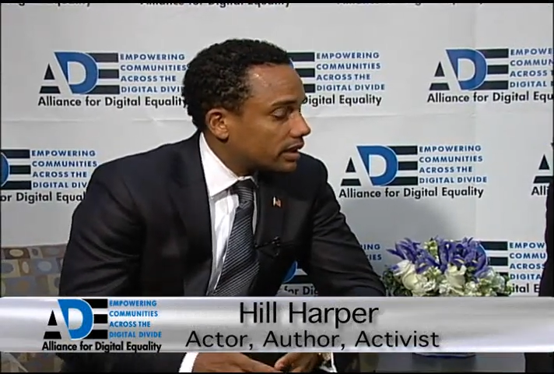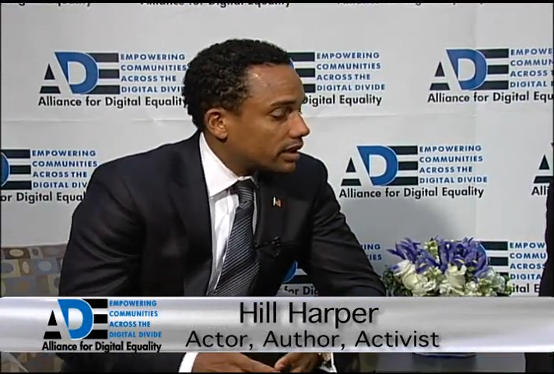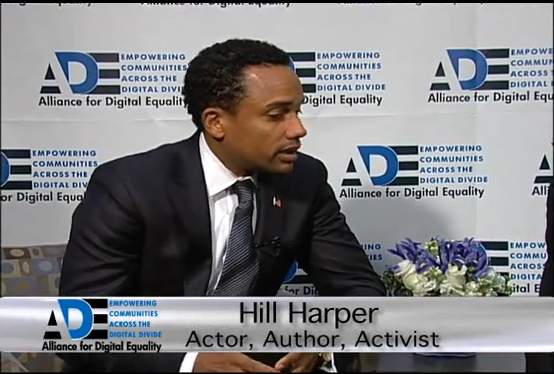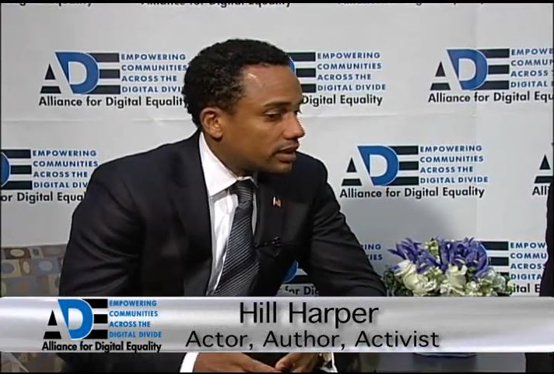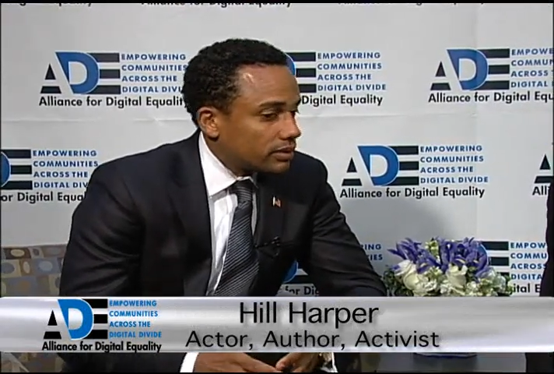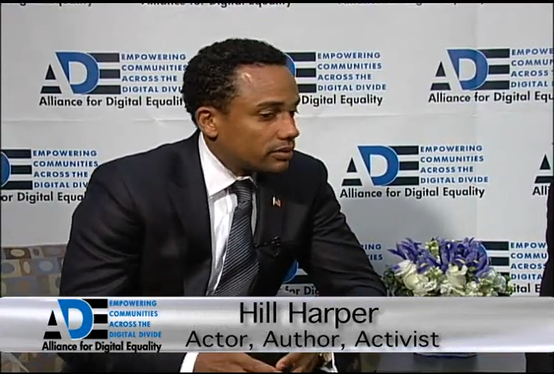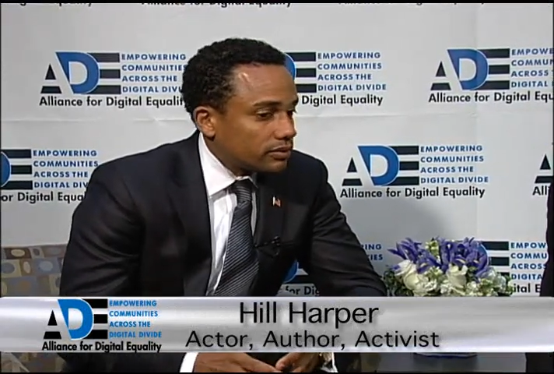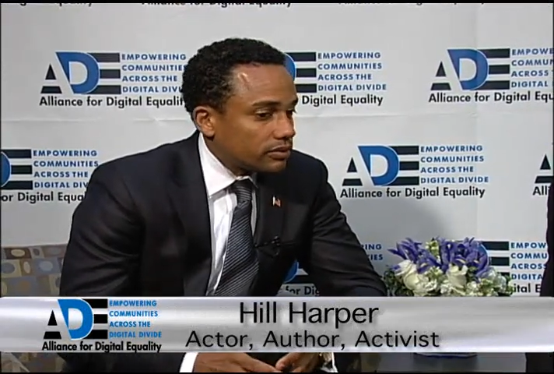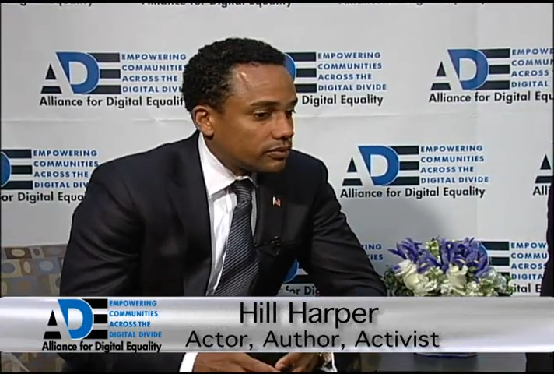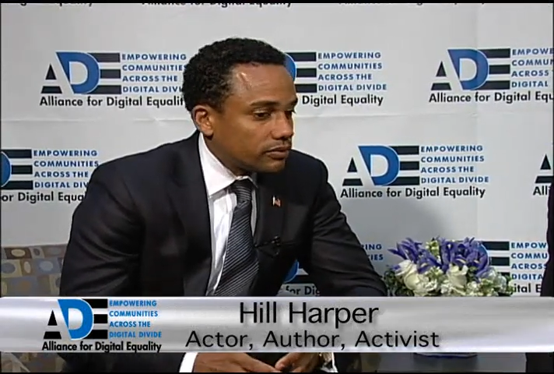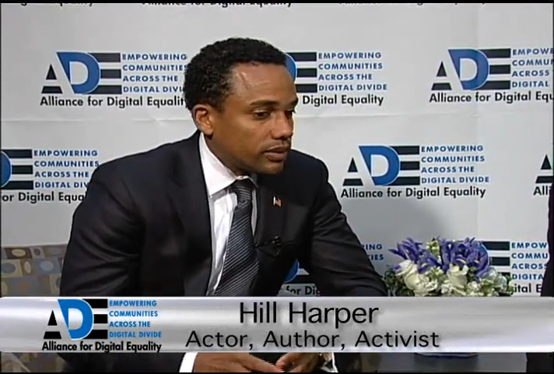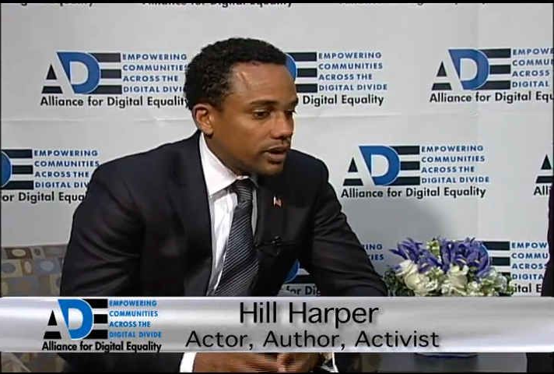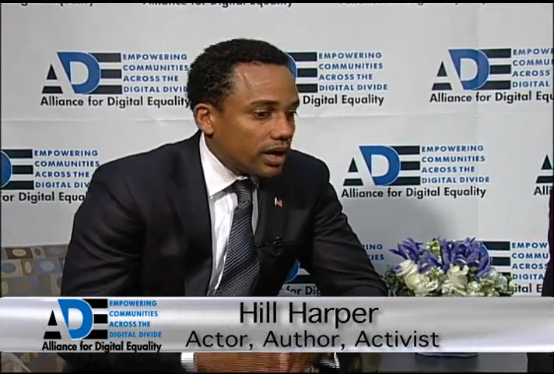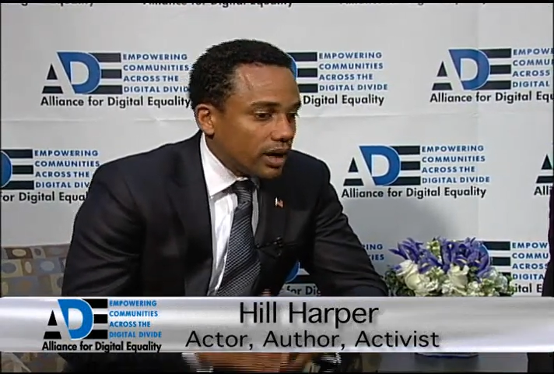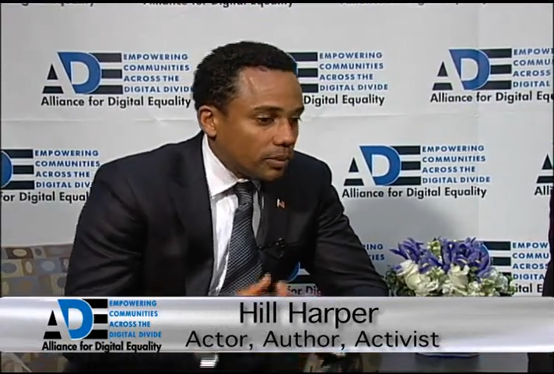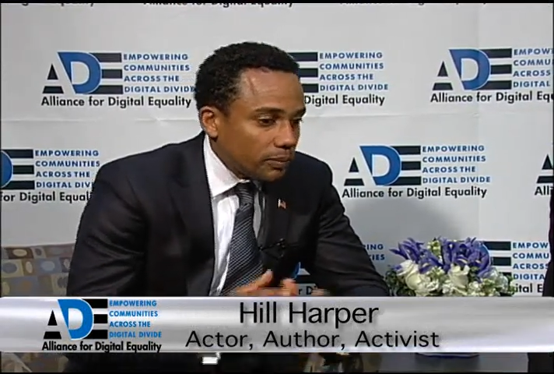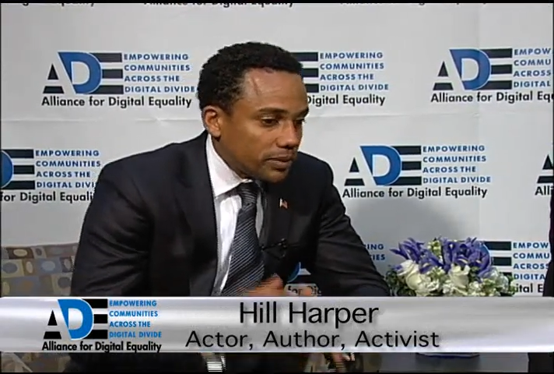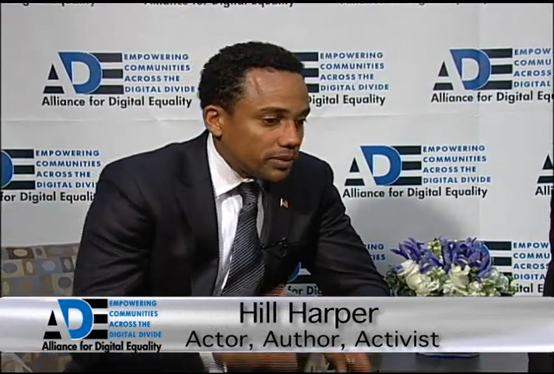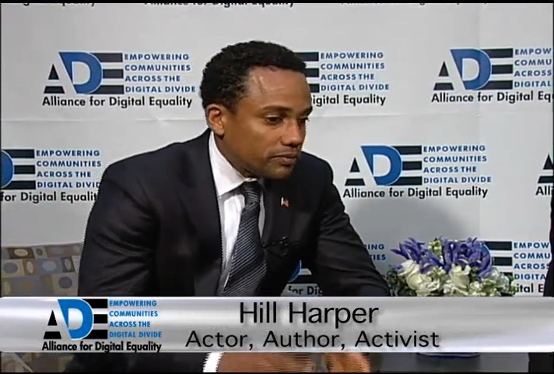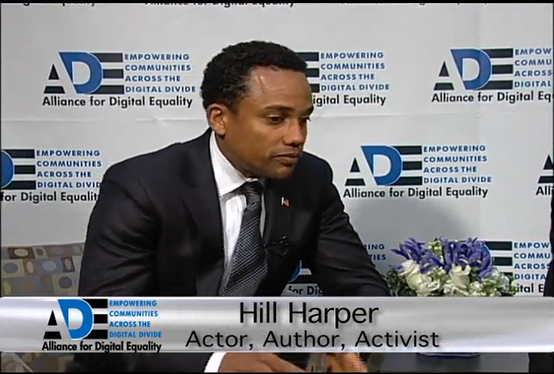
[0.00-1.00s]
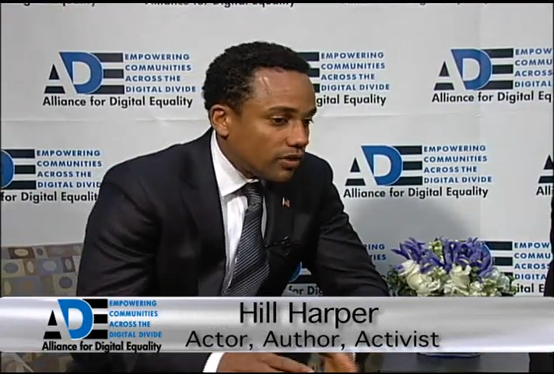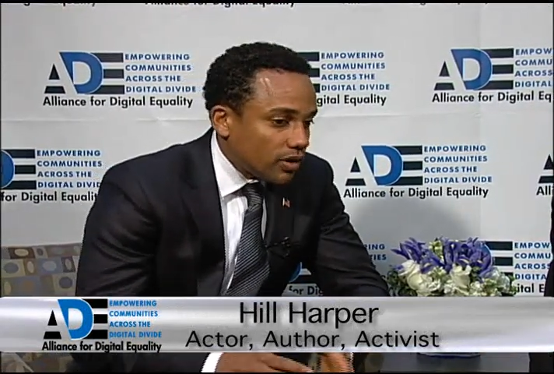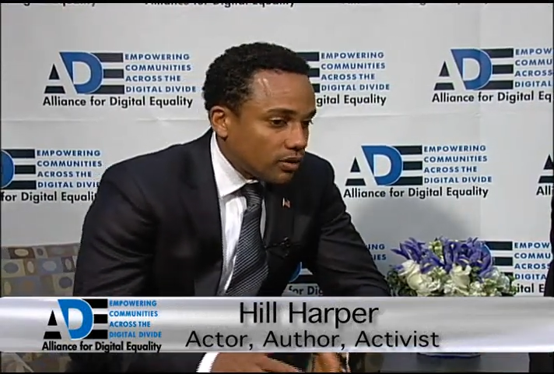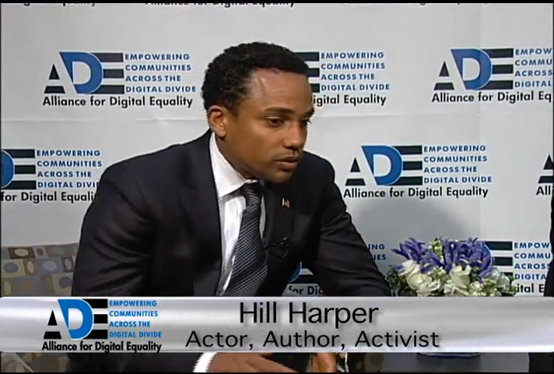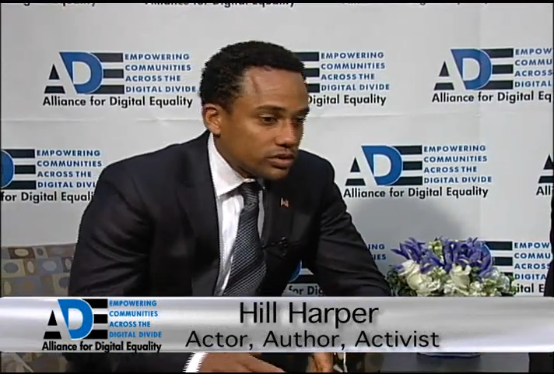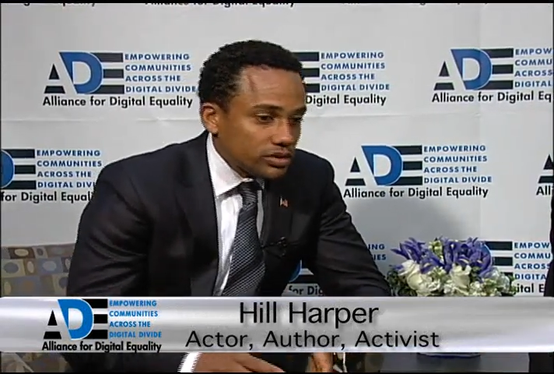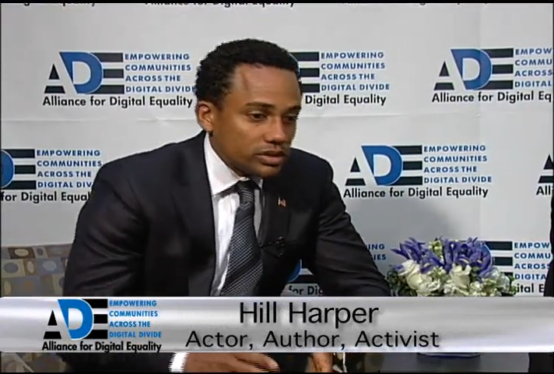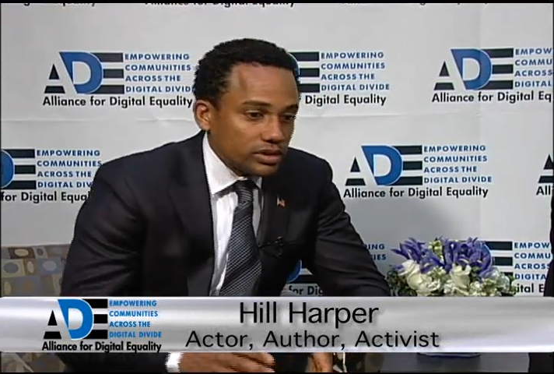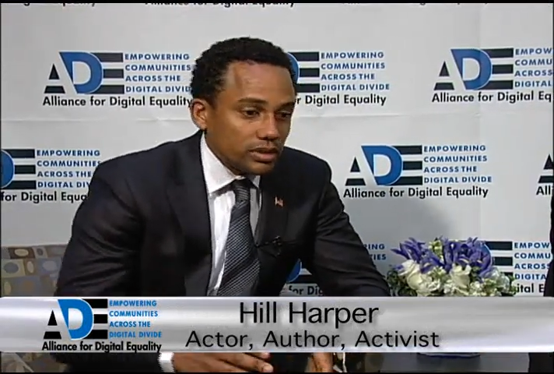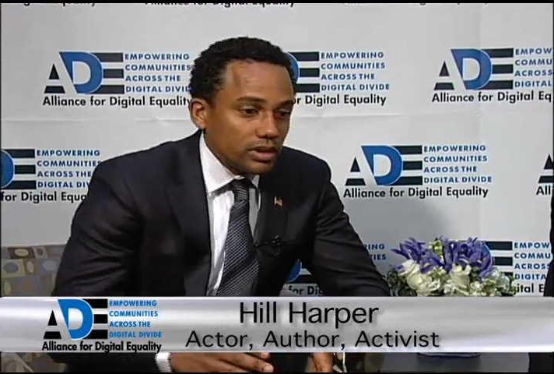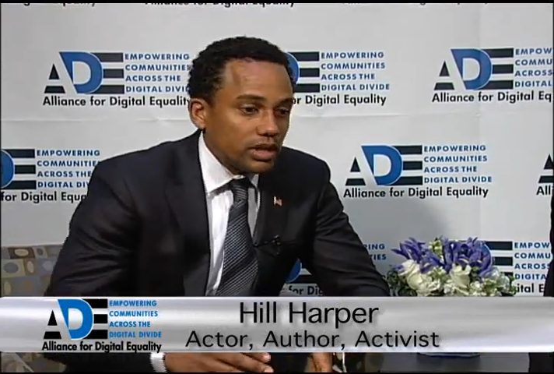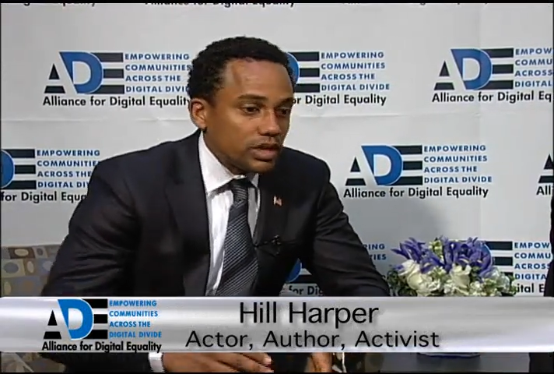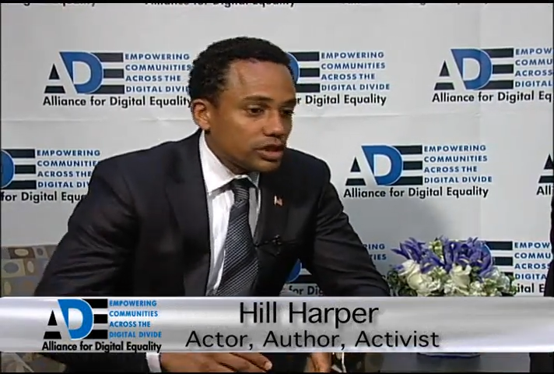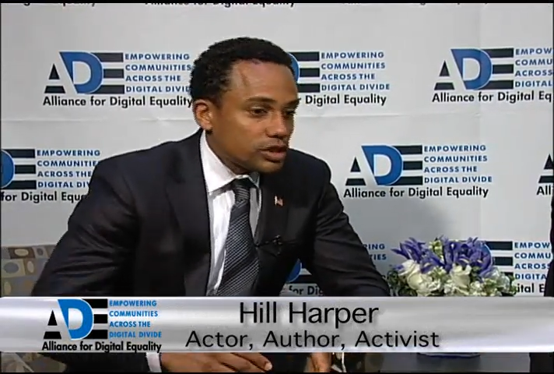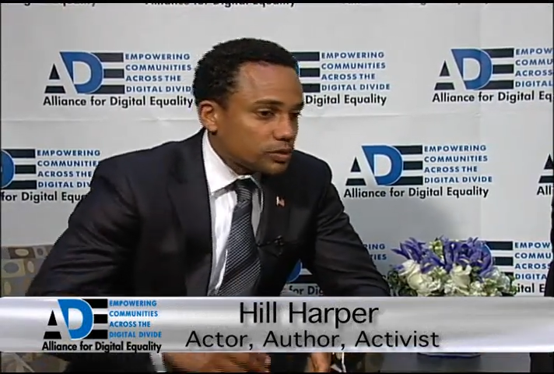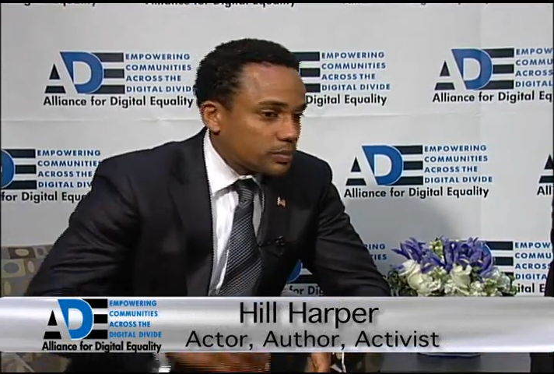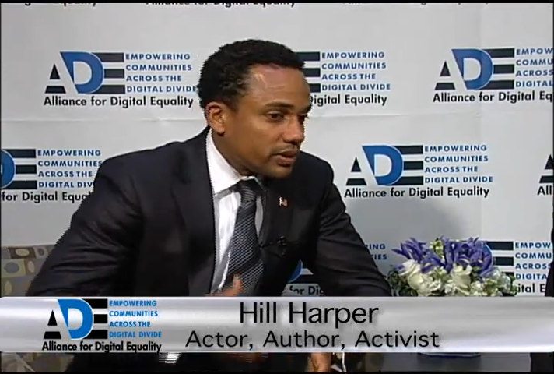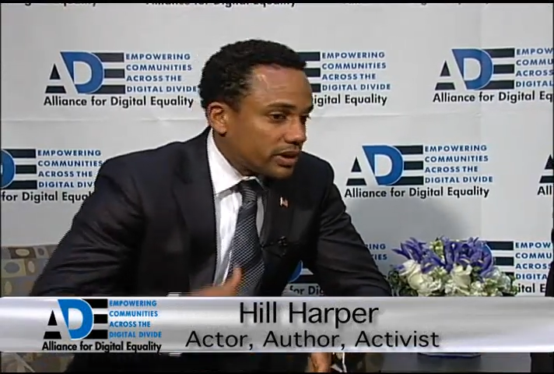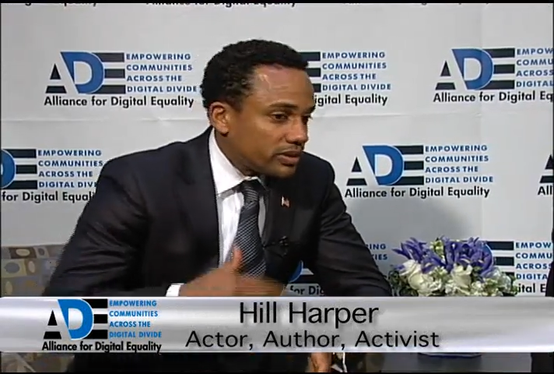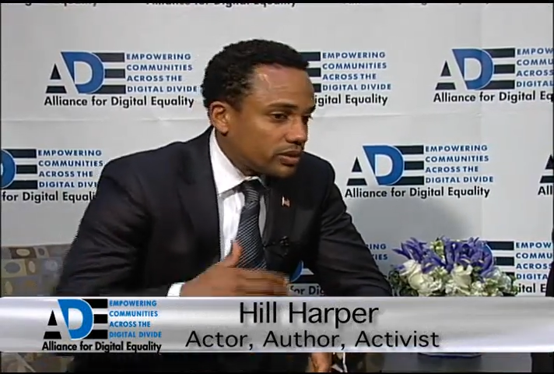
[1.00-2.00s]
and for helping folks
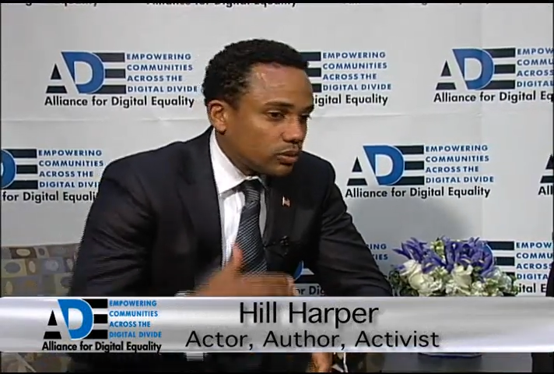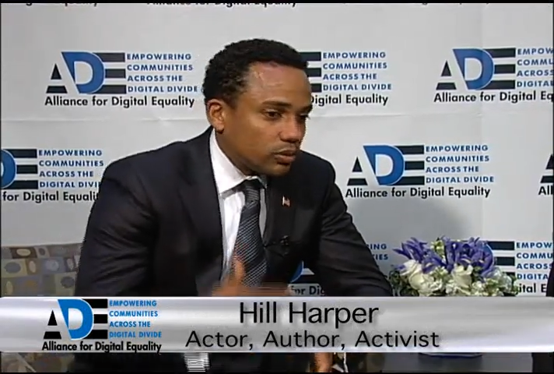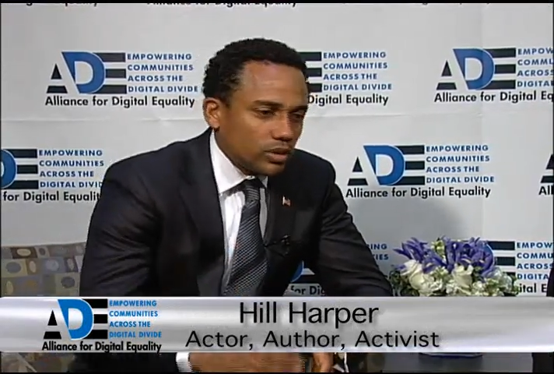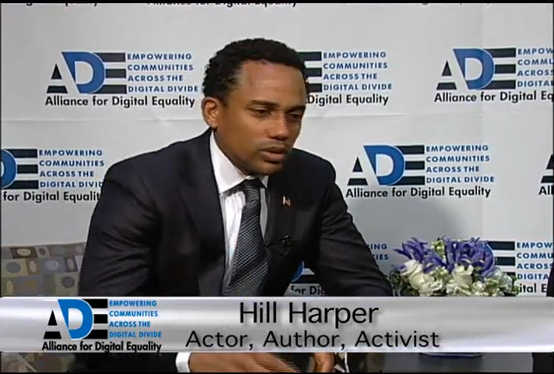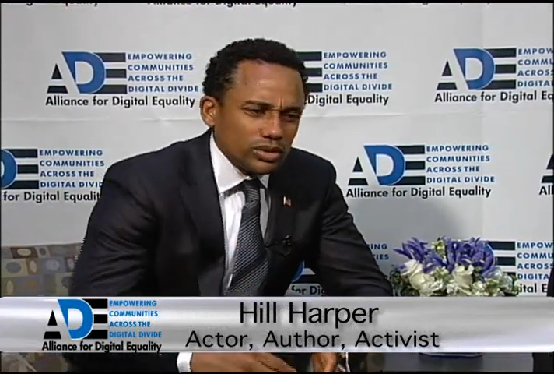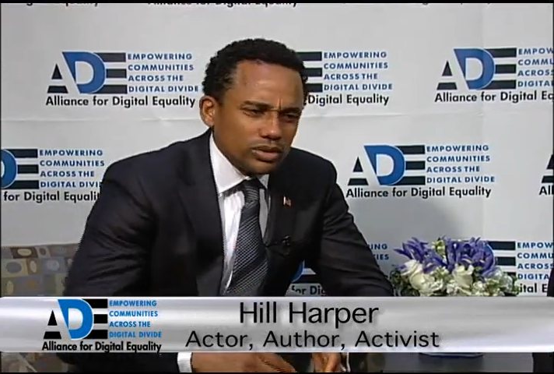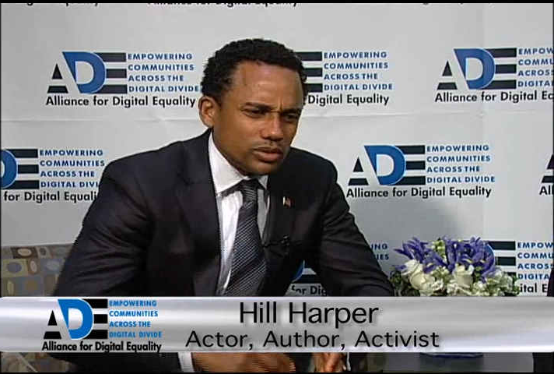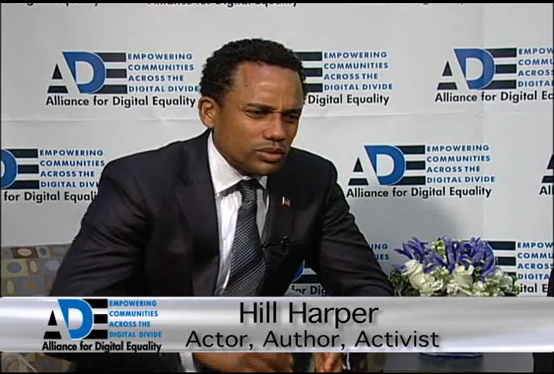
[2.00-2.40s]
spread the word,